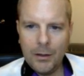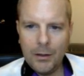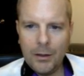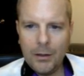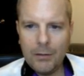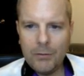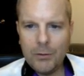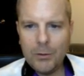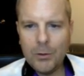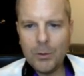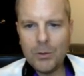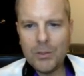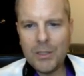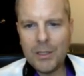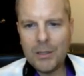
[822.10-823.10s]
If you go
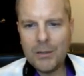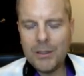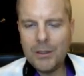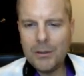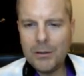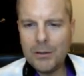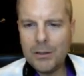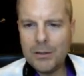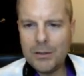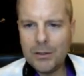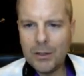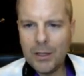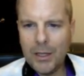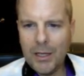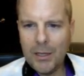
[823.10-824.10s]
down here
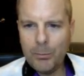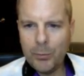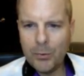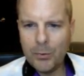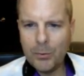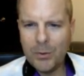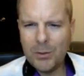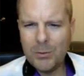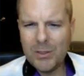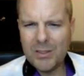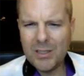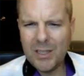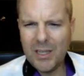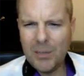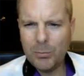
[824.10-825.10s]
until April, what did we
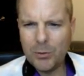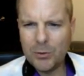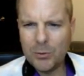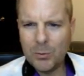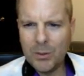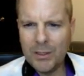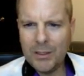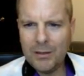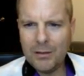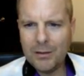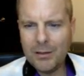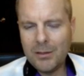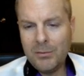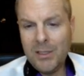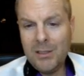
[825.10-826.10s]
say, April twentieth?
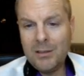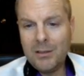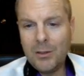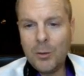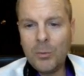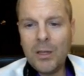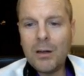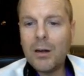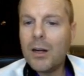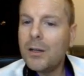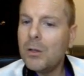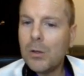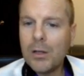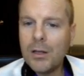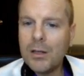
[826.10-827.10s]
I mean, no matter how
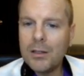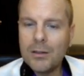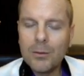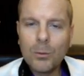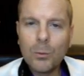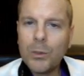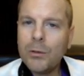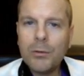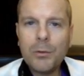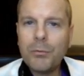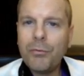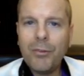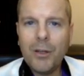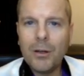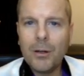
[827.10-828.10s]
you cut it, we were in
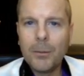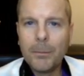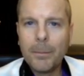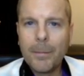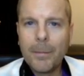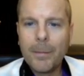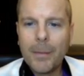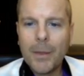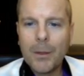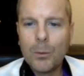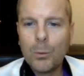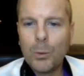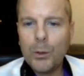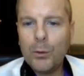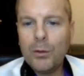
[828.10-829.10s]
fear.
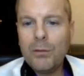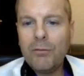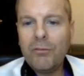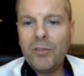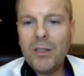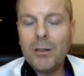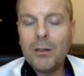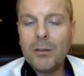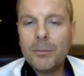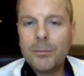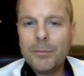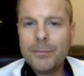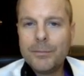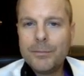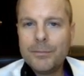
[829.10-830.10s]
We were in fear.
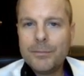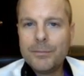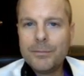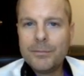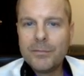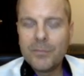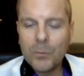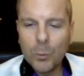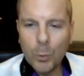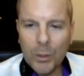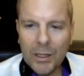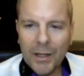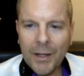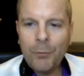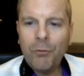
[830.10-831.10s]
We
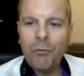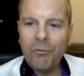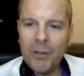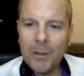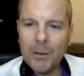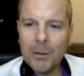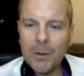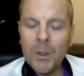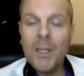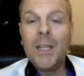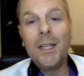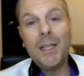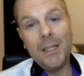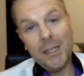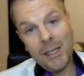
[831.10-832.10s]
had fear,
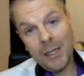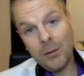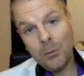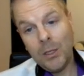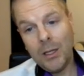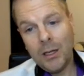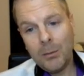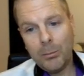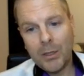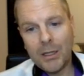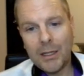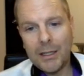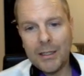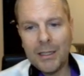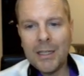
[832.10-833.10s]
and we had a
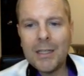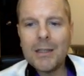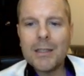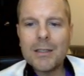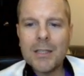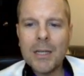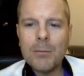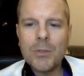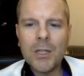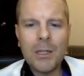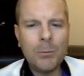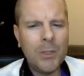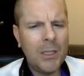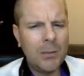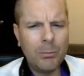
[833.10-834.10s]
buy, and at the same
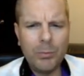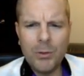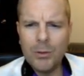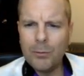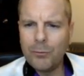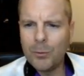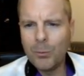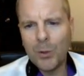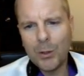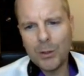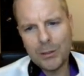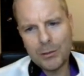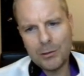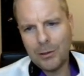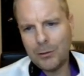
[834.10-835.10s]
time, we had beautiful
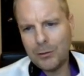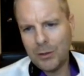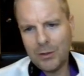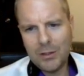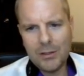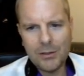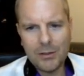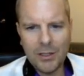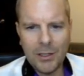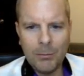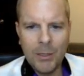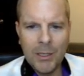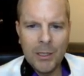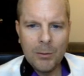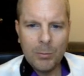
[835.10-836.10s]
market structure at this time,
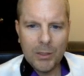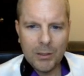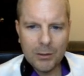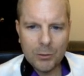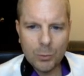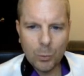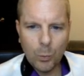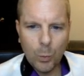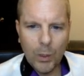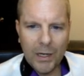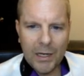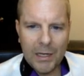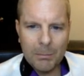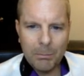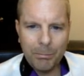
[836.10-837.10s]
because
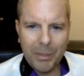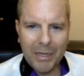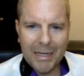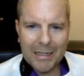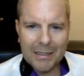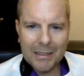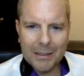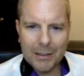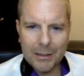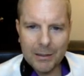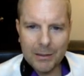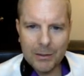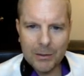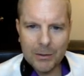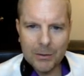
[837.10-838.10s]
way back
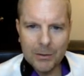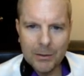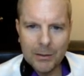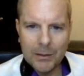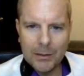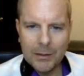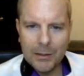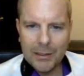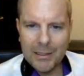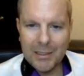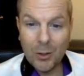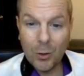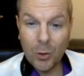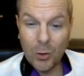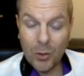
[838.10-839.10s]
here in
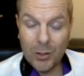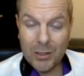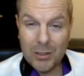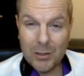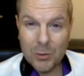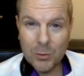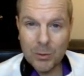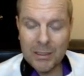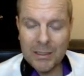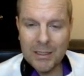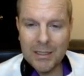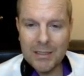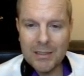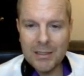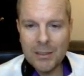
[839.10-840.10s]
August twenty
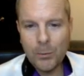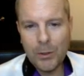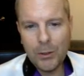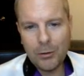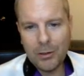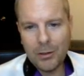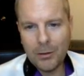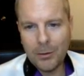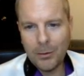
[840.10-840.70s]
nineteen, we created our